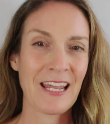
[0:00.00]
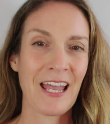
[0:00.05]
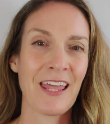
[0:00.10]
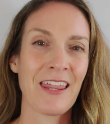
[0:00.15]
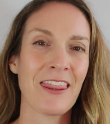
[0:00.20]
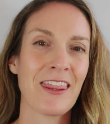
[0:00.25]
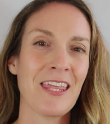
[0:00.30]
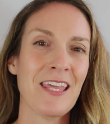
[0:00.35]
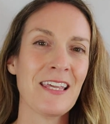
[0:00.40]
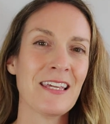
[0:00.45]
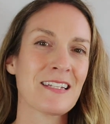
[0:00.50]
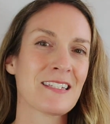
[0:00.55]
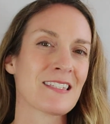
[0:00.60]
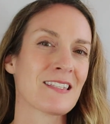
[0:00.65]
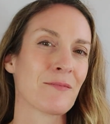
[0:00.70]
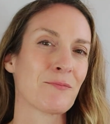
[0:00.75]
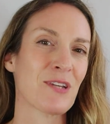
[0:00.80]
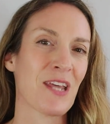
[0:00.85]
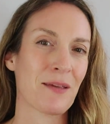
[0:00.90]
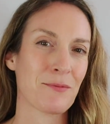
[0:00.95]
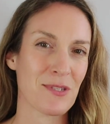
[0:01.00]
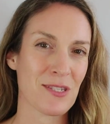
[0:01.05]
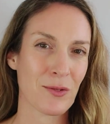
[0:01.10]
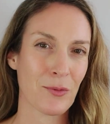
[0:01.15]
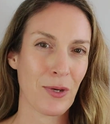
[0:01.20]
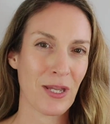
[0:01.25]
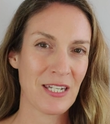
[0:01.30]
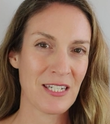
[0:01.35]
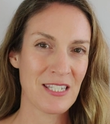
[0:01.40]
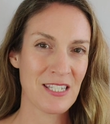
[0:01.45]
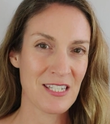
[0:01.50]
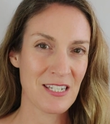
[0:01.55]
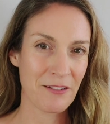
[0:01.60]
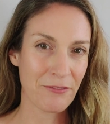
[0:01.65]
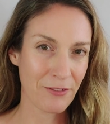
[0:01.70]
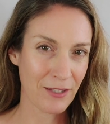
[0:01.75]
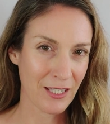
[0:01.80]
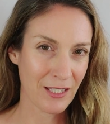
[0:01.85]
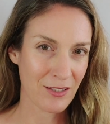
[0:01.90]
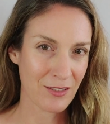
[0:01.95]
I think it's sometimes quite
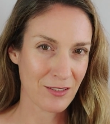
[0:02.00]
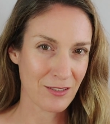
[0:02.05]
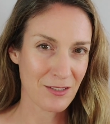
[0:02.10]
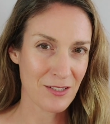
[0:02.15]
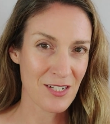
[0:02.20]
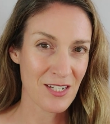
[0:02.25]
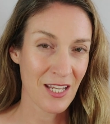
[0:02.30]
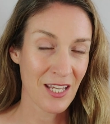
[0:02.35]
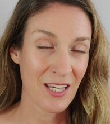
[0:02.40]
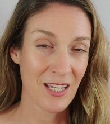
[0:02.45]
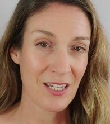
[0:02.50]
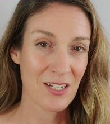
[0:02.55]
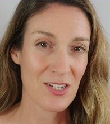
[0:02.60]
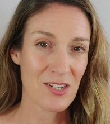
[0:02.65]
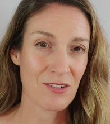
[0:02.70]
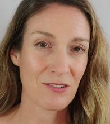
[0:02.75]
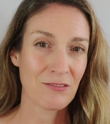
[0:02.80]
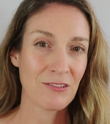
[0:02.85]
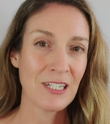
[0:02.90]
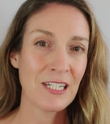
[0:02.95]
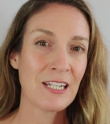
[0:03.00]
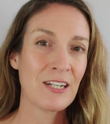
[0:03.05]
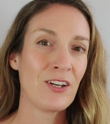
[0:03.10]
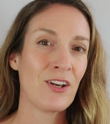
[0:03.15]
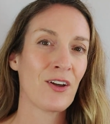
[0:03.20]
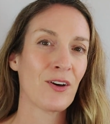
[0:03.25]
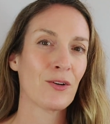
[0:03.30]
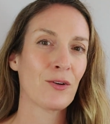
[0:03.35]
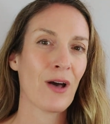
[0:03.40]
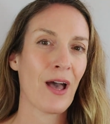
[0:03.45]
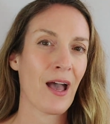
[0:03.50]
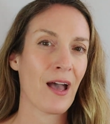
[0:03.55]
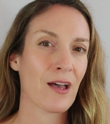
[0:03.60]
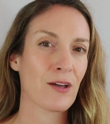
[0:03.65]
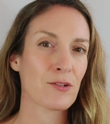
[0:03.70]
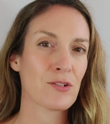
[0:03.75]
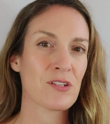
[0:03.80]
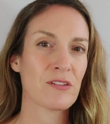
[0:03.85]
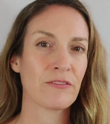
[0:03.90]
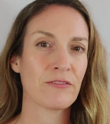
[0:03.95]
difficult to really know
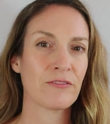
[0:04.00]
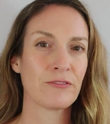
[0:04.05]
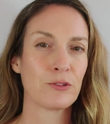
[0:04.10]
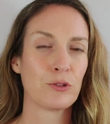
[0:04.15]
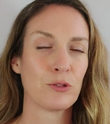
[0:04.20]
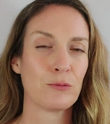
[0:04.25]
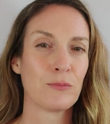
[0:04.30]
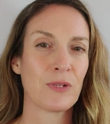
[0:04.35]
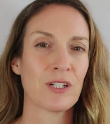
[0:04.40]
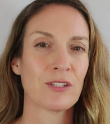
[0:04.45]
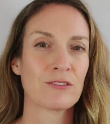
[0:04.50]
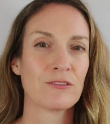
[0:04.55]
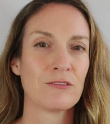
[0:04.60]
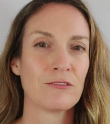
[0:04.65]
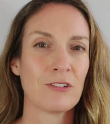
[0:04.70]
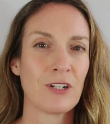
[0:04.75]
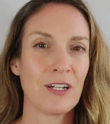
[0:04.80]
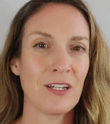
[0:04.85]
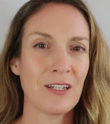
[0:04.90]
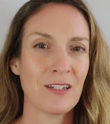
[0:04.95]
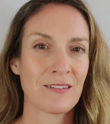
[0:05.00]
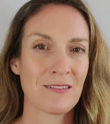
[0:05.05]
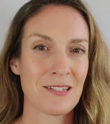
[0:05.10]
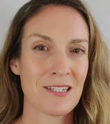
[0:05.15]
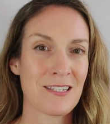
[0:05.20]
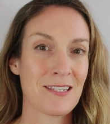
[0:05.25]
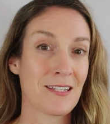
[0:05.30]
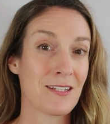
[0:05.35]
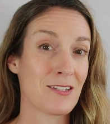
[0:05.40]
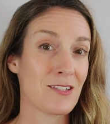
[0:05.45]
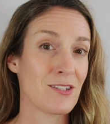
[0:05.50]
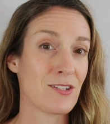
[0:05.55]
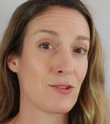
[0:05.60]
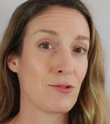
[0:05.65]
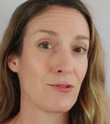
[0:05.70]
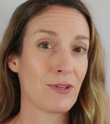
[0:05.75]
how to form r, since you